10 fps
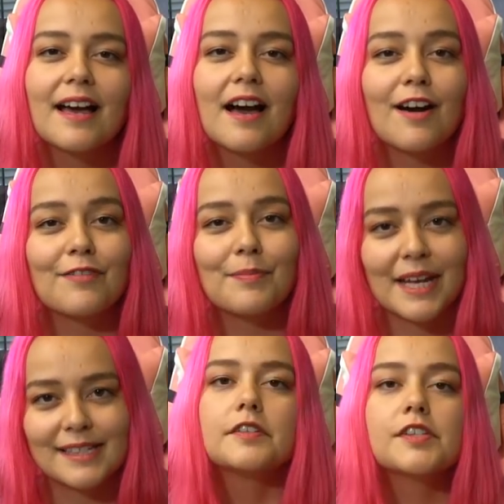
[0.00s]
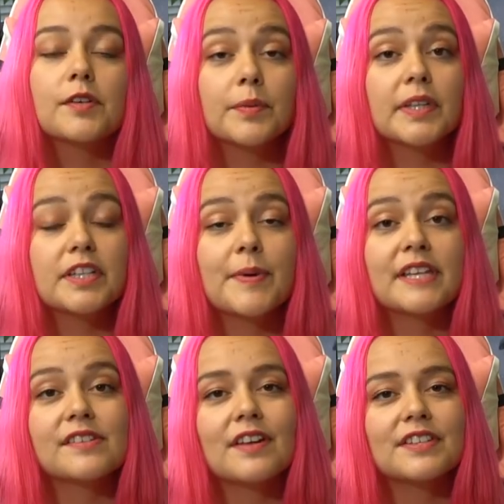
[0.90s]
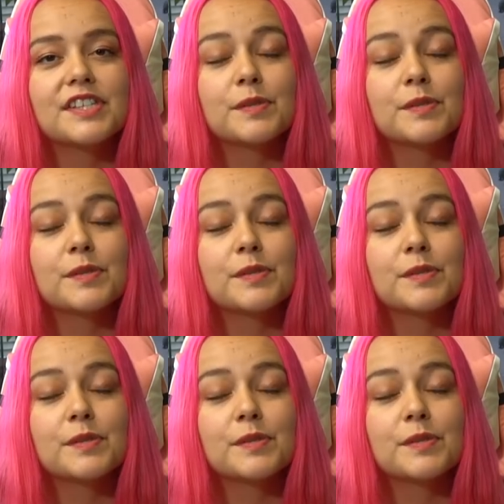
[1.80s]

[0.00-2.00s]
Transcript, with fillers: of mice. So it really depends on the